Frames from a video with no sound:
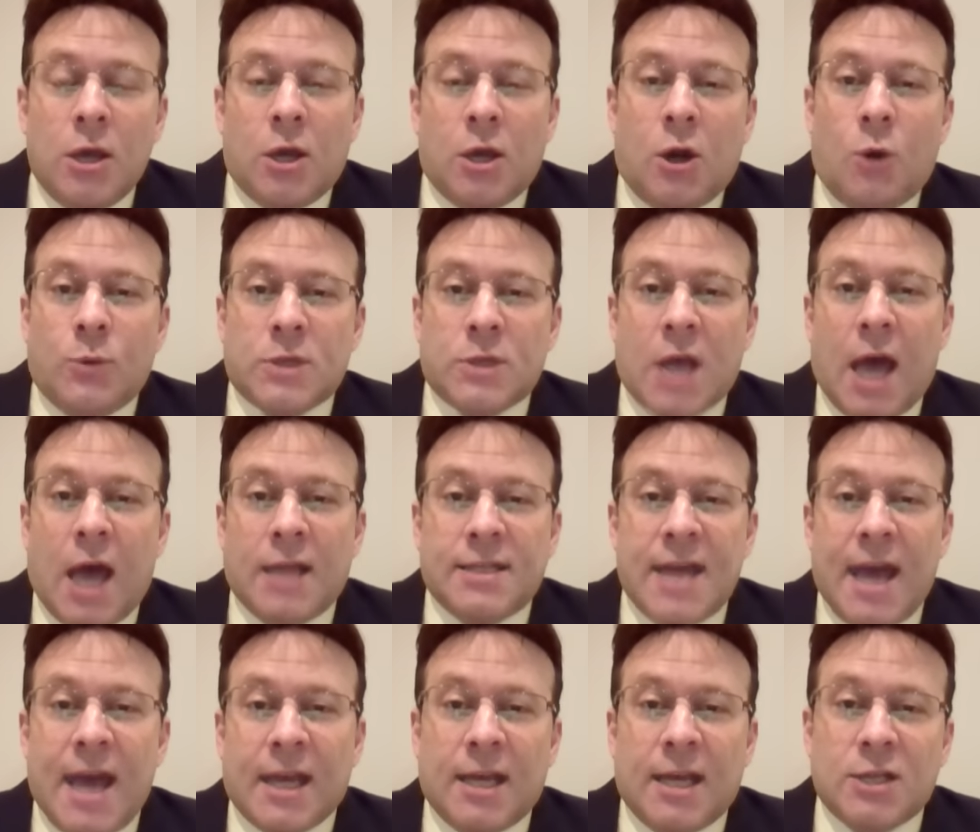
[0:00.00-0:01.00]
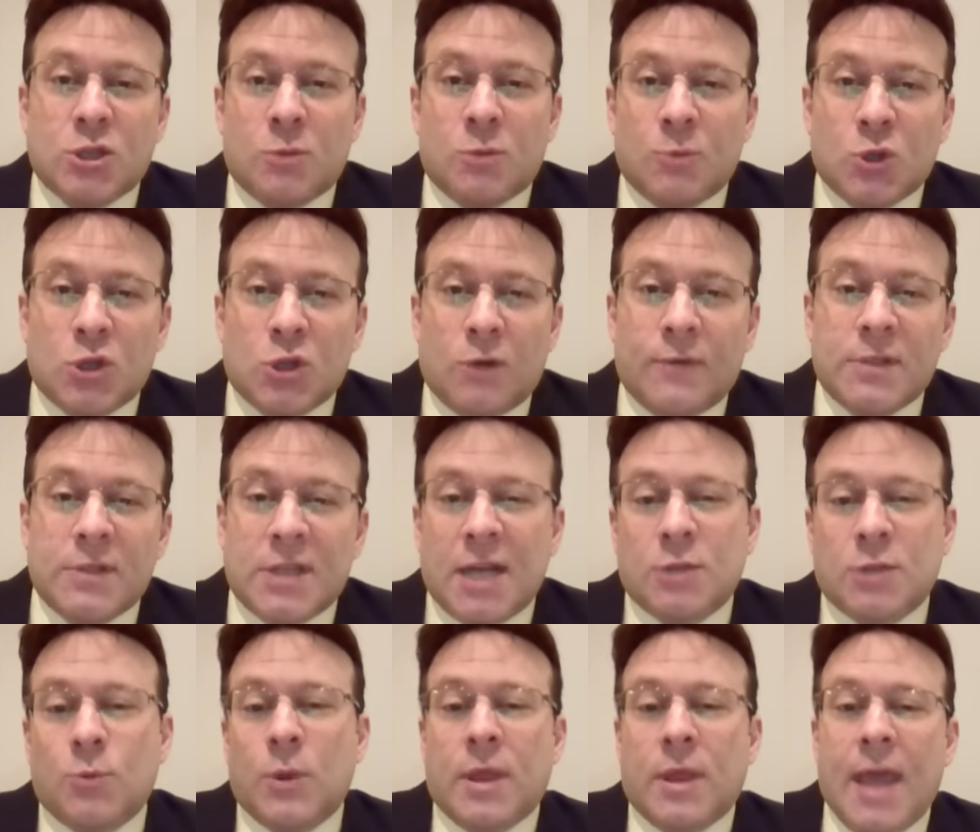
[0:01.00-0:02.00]
you can always contact customer service.
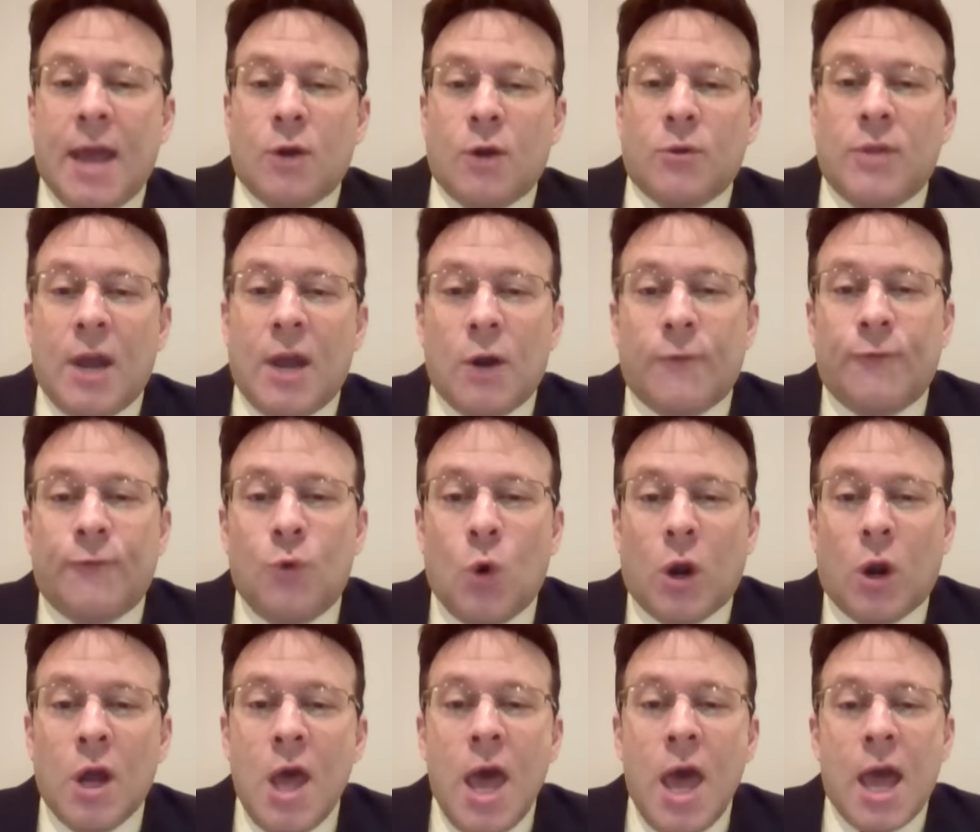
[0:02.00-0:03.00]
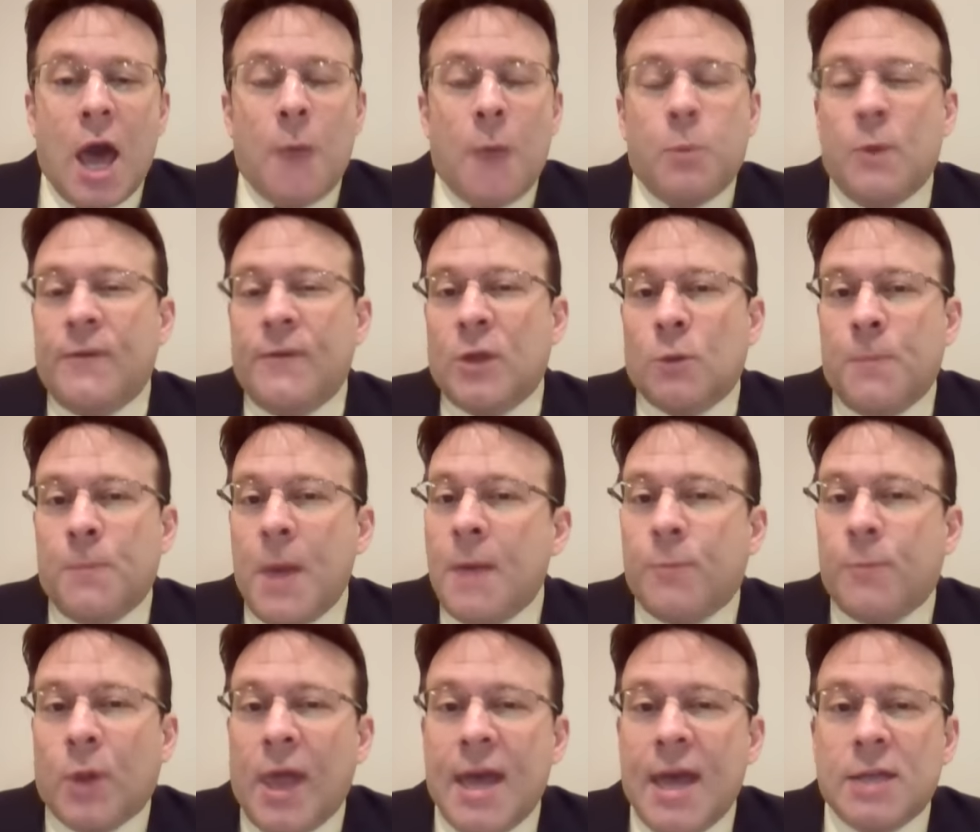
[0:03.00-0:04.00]
That's what they are there for. A couple of other
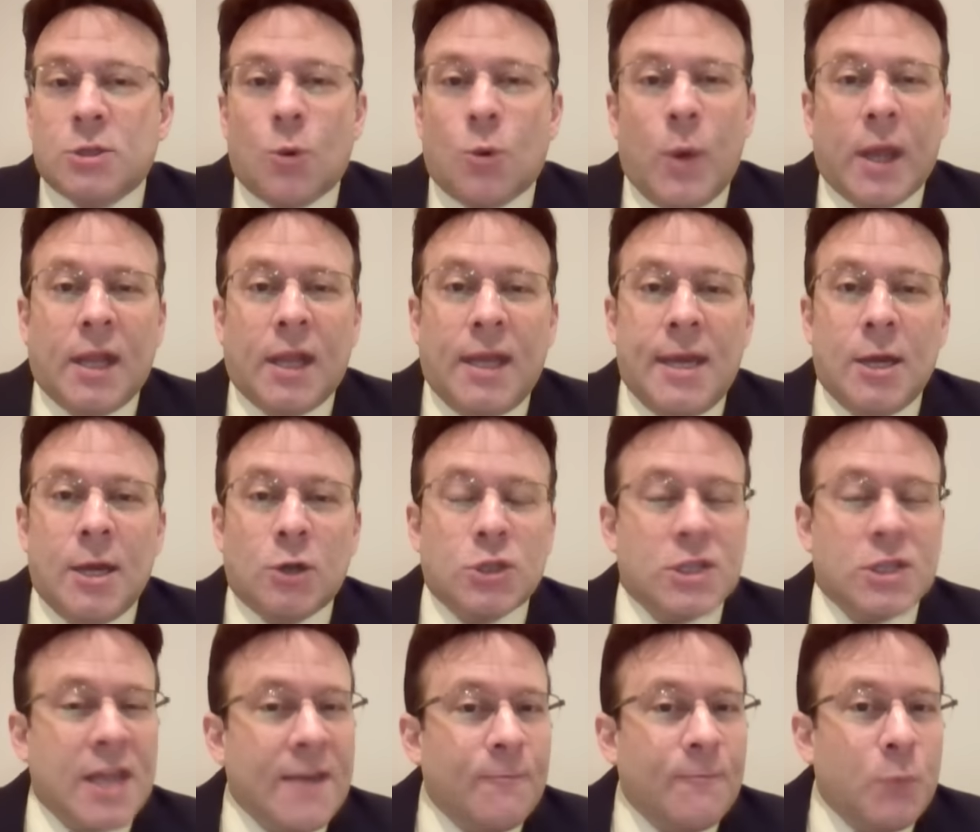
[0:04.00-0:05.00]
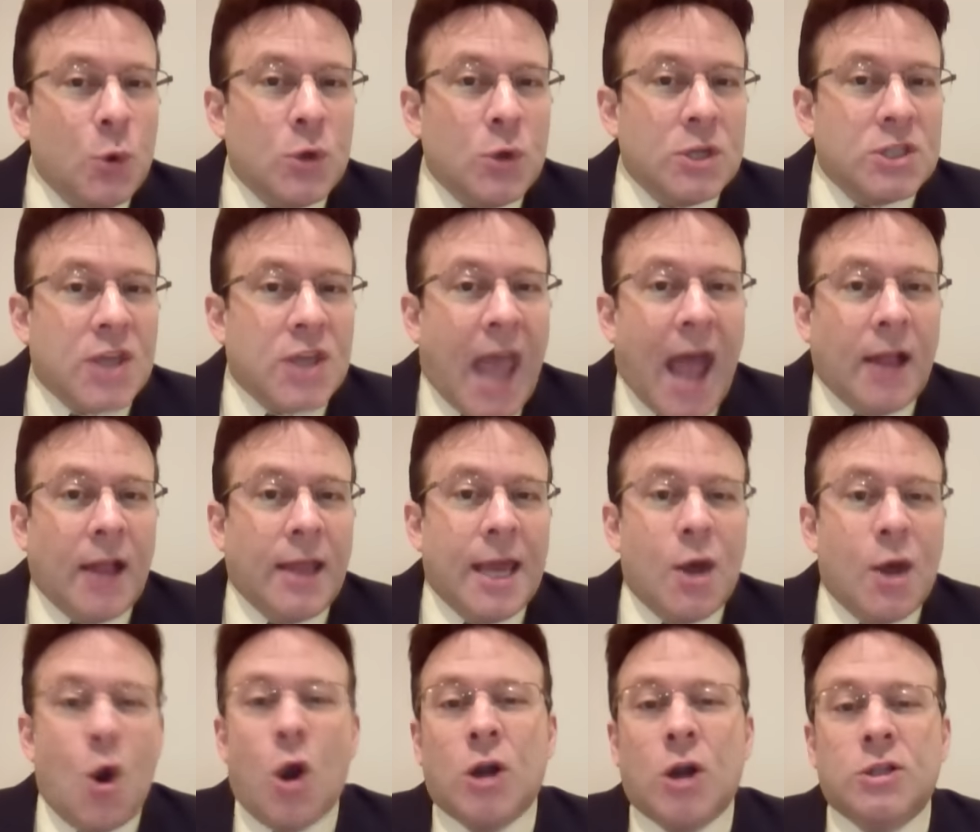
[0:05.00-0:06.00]
big plays quickly here. Steve Boonen's
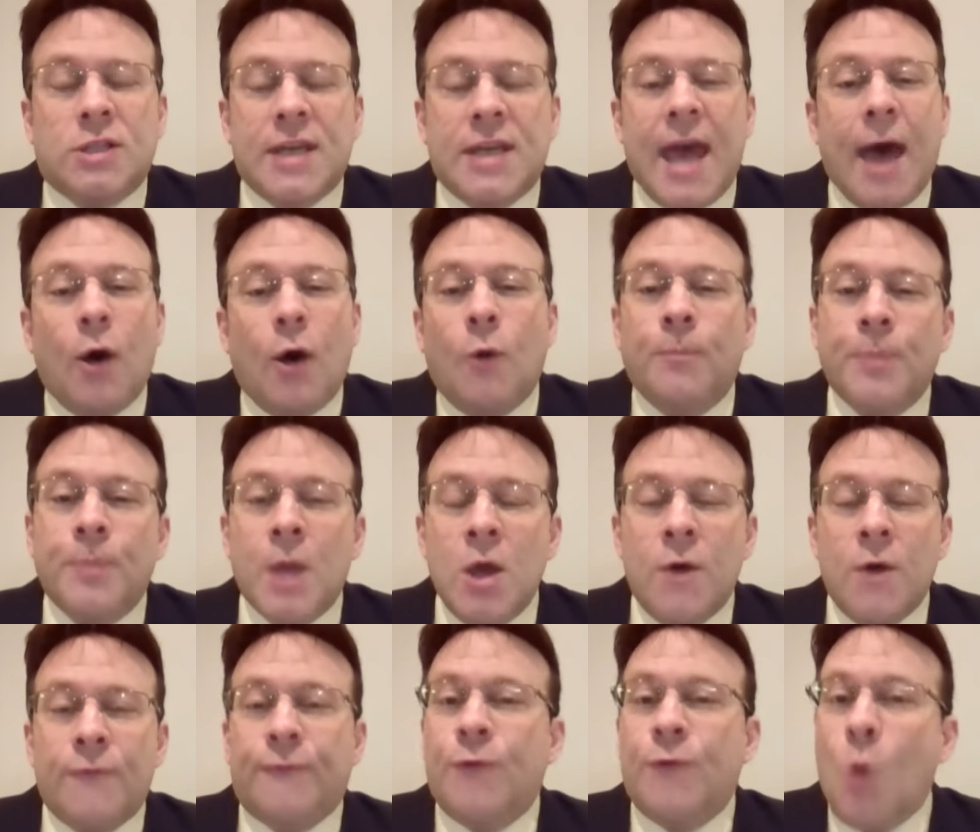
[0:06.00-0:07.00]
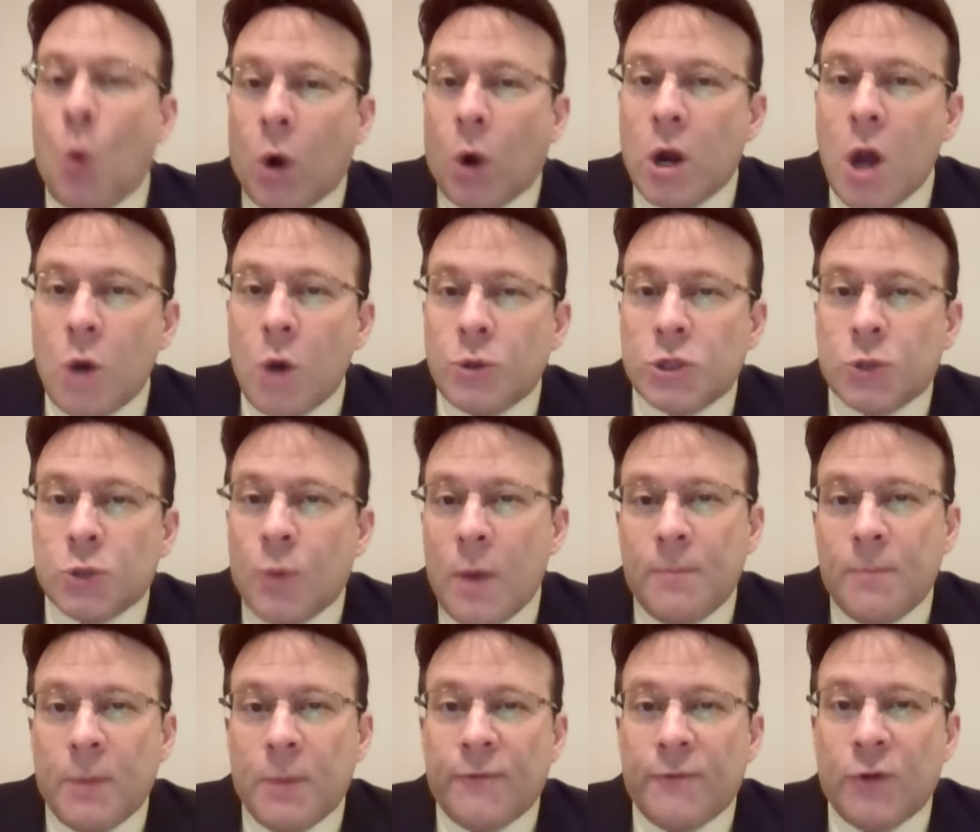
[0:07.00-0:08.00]
Cali Cartel, 4-0
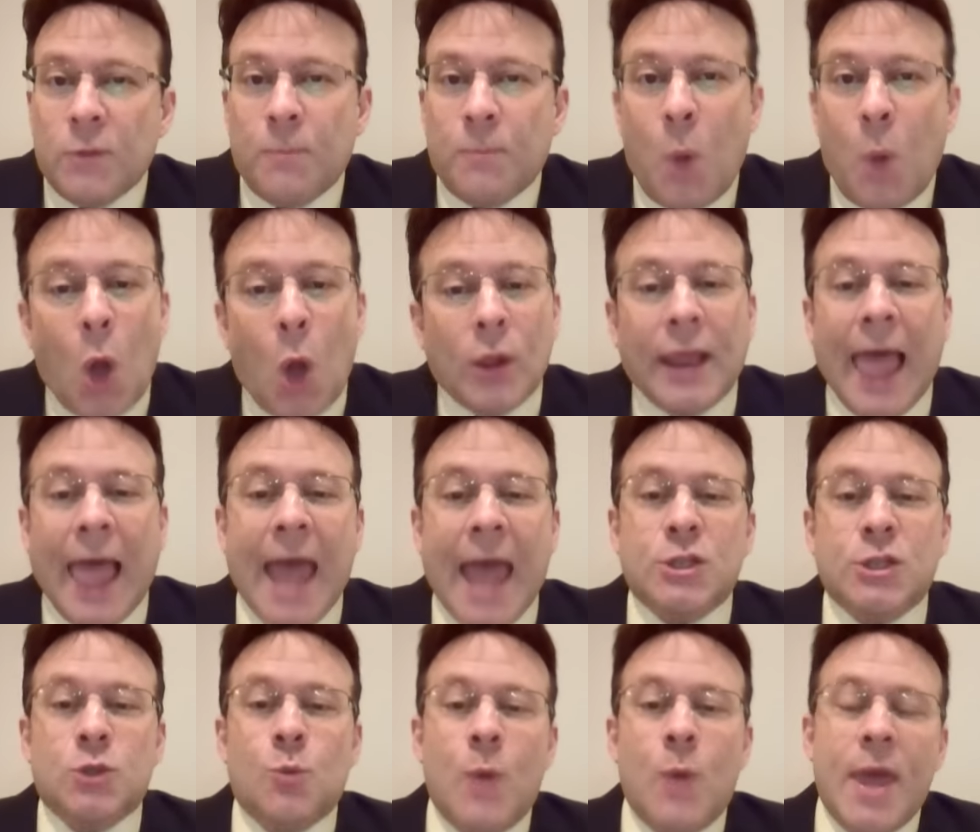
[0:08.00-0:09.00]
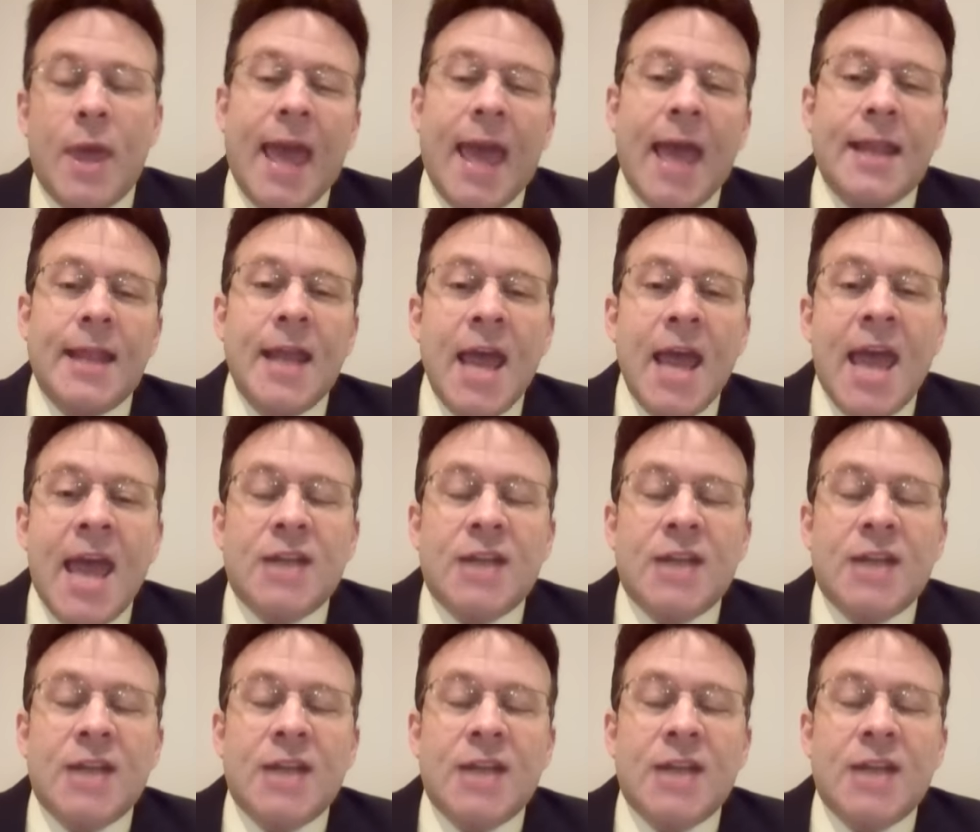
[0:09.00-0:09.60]
sweep in football last weekend.